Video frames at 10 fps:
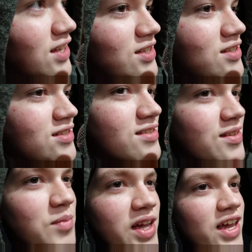That's
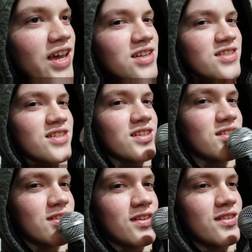my case.
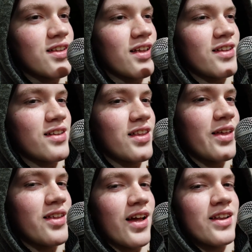It's
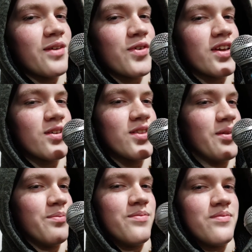they. I never killed them.